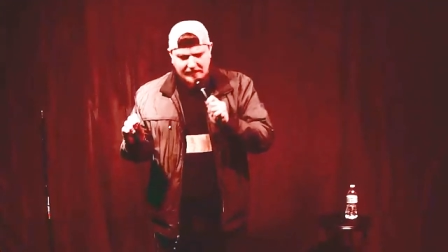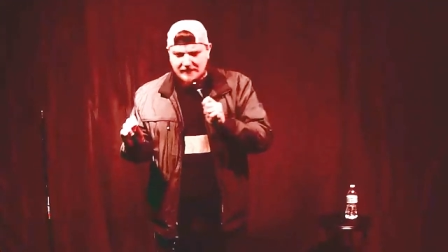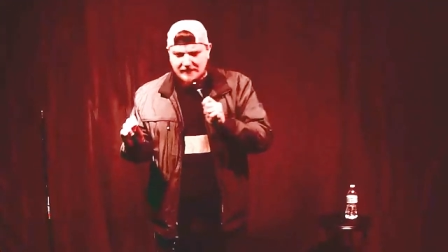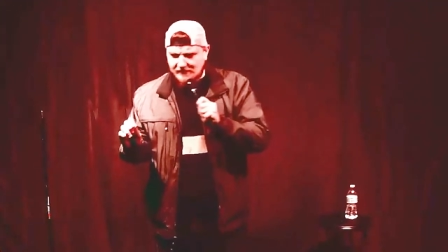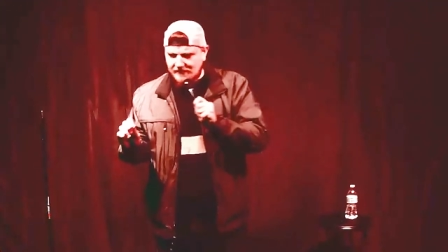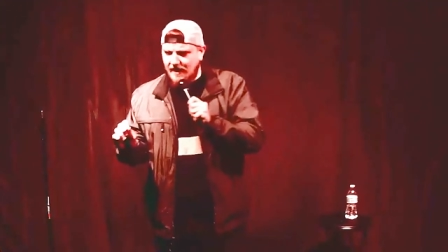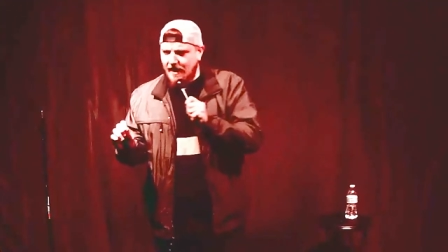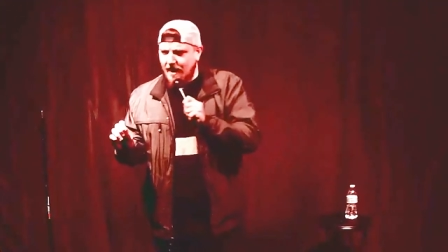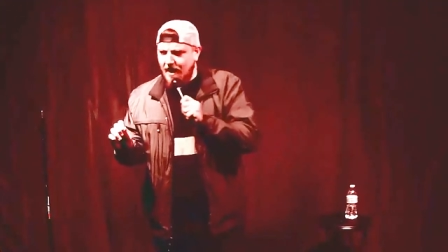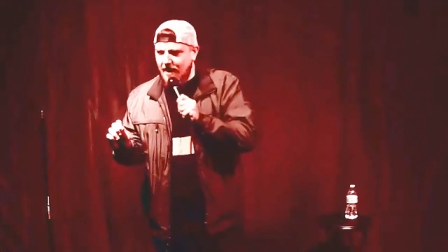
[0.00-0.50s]

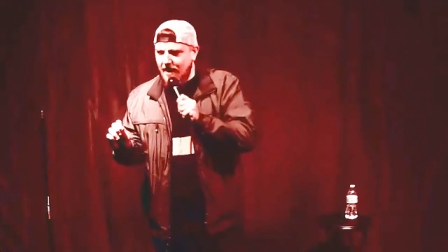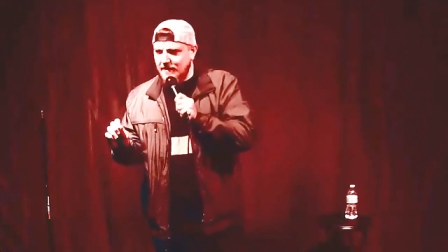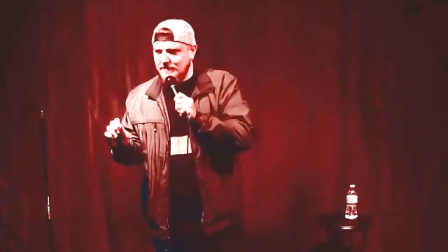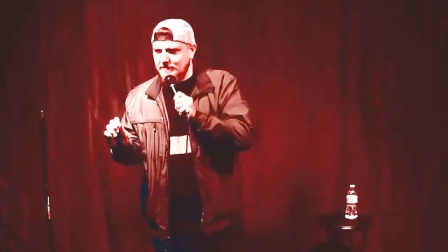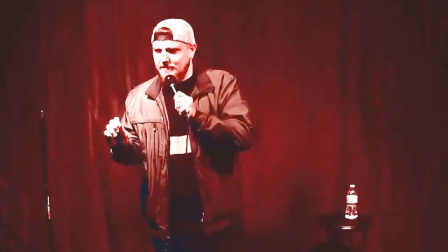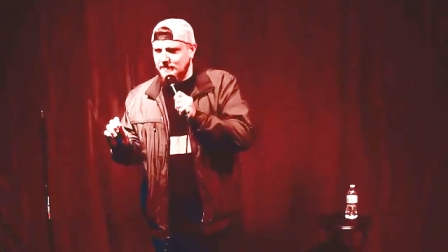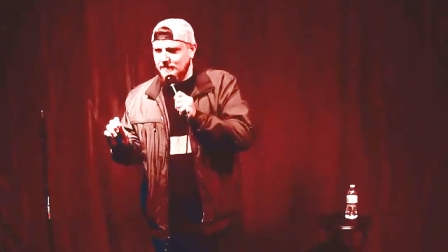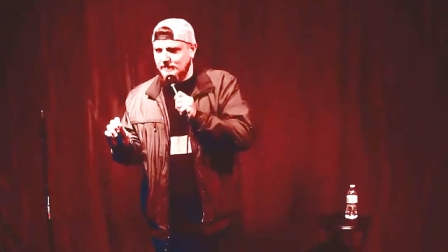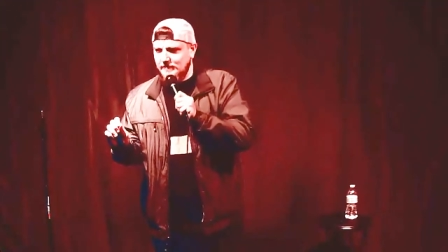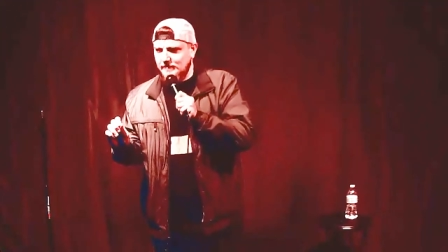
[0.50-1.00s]
hot.
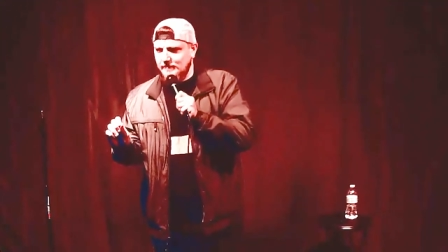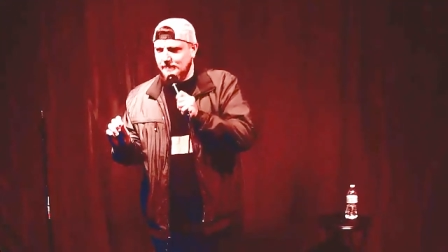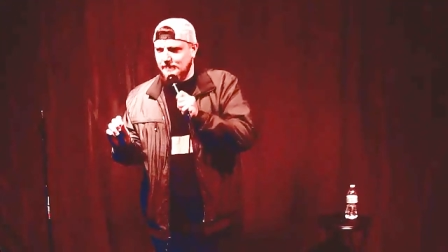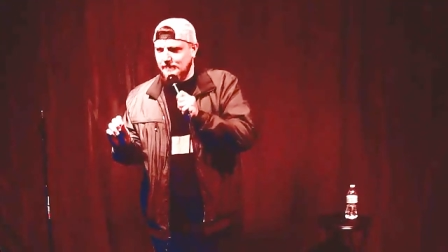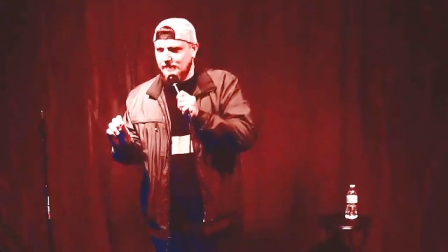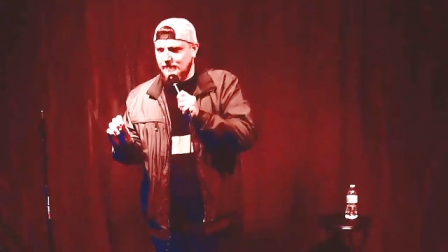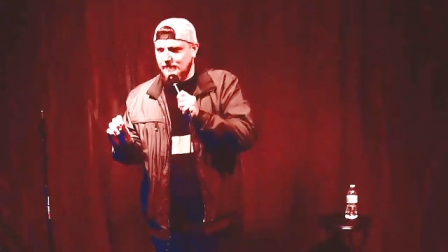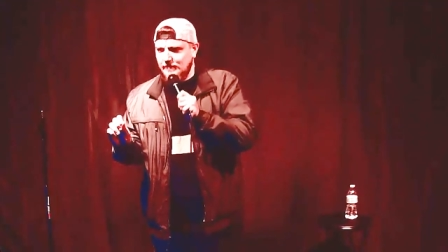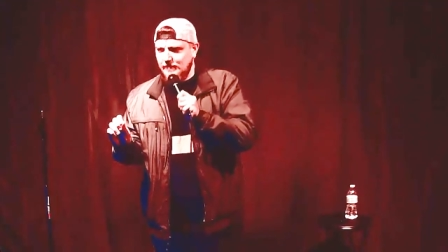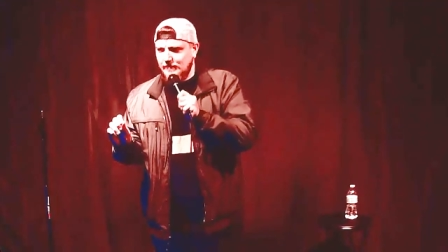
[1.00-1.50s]

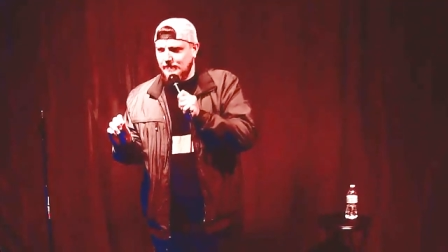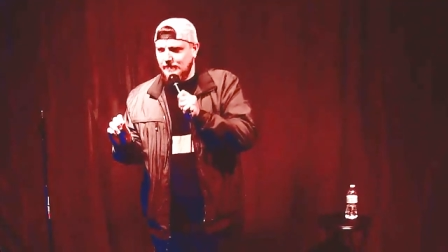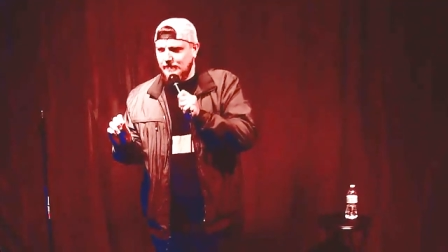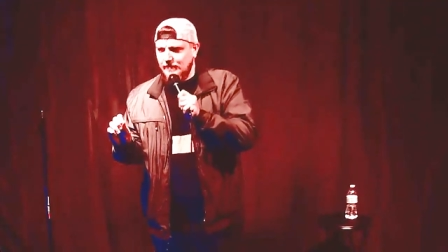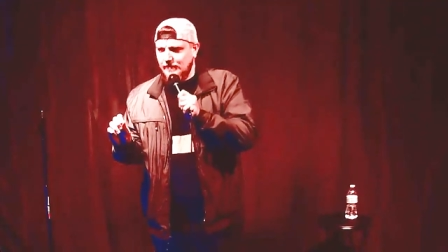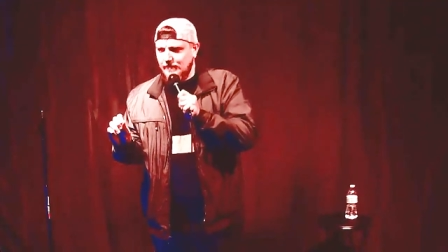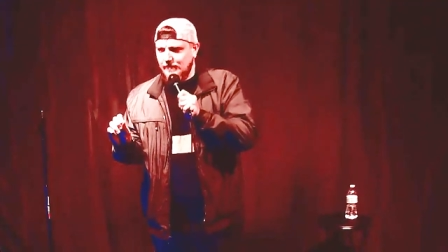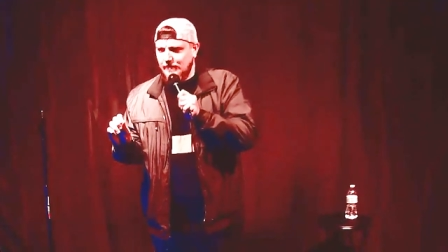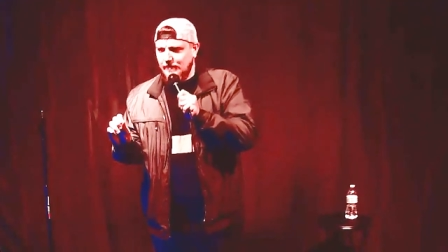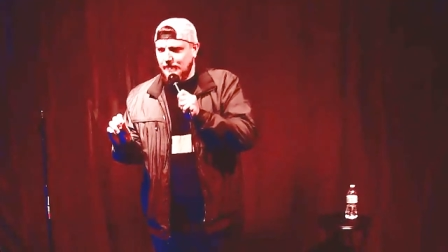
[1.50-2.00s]

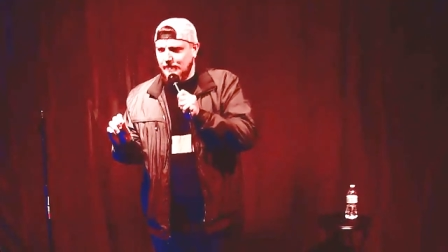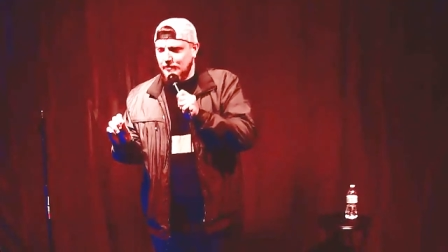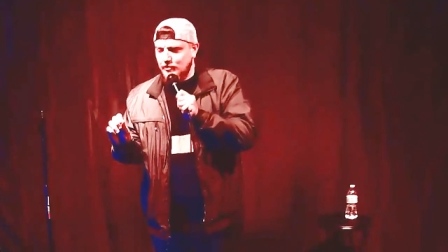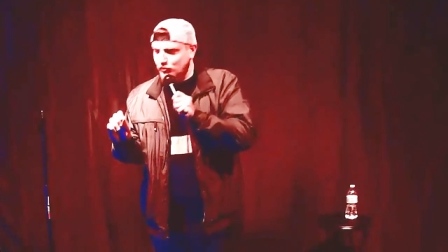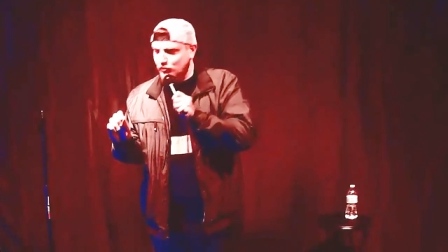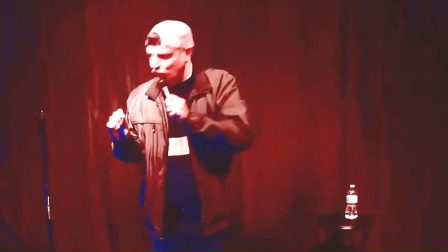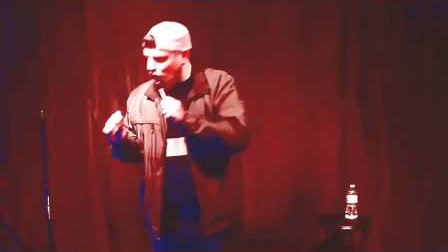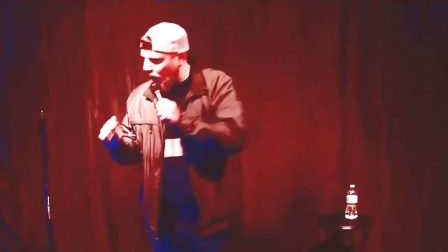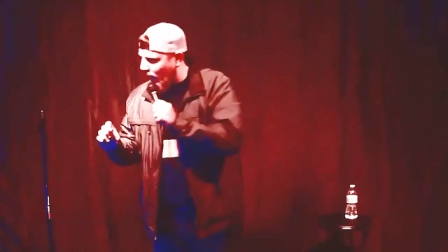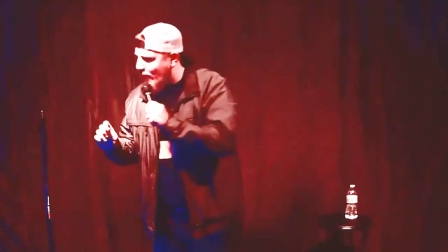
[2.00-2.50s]

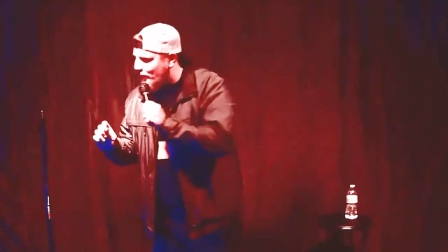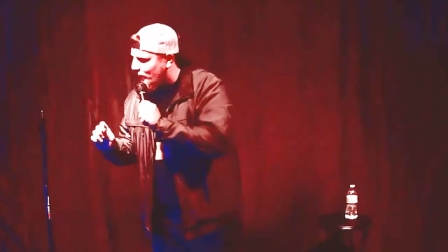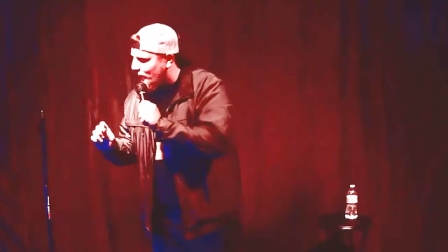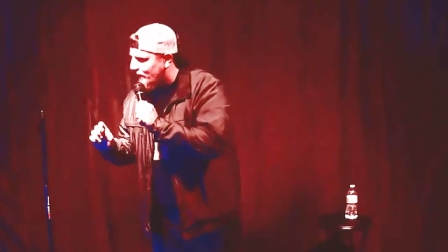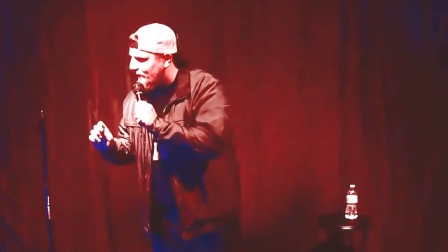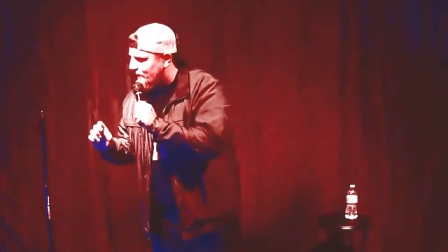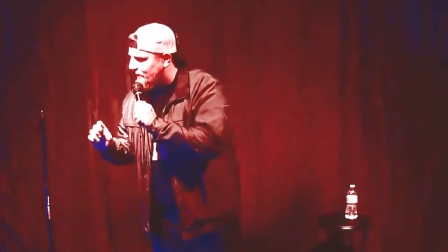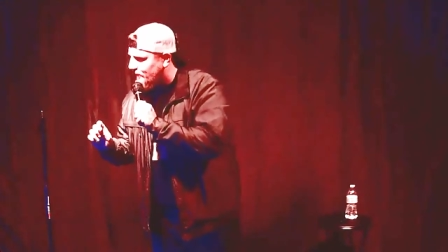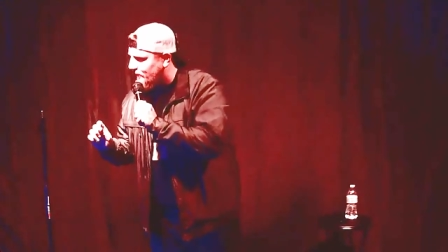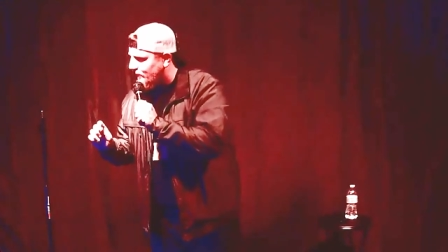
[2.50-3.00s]
Drop it
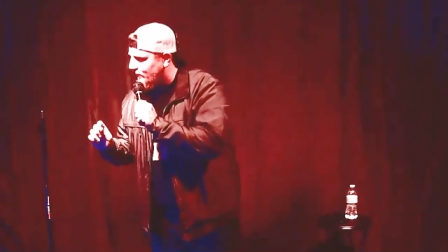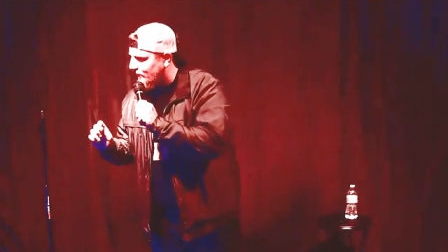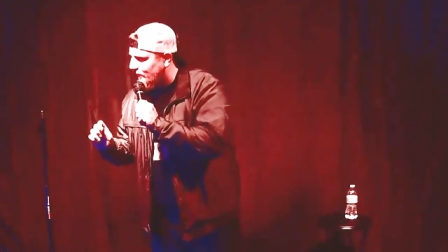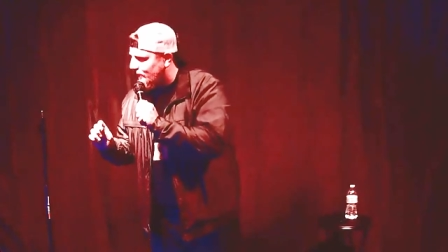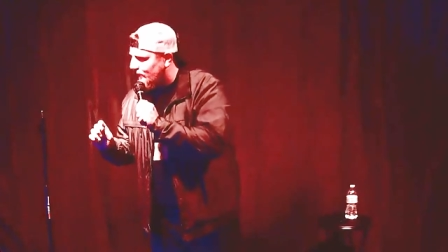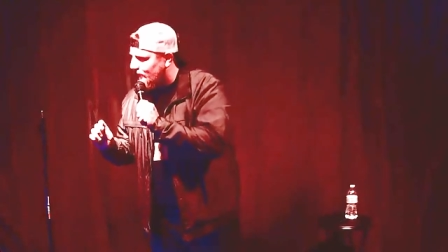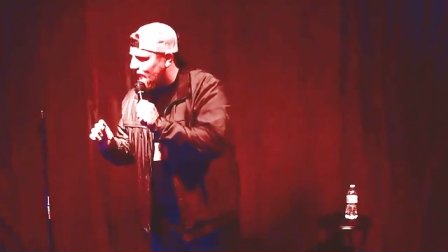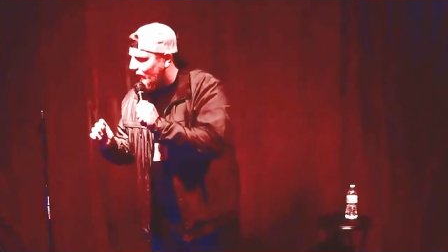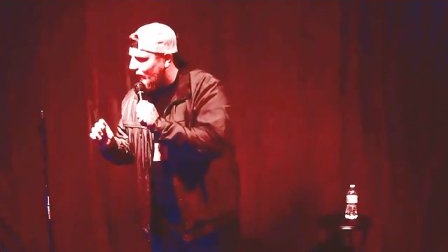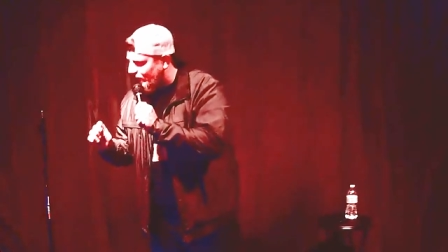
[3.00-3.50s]

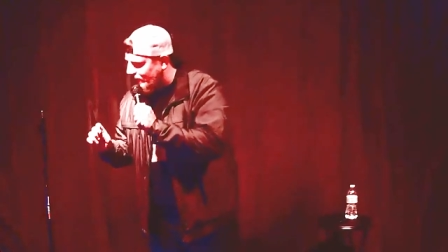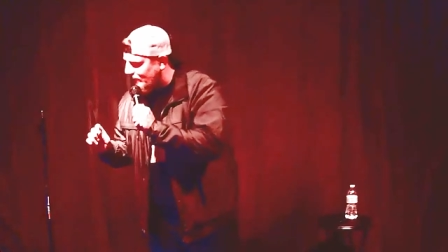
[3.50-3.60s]
like it's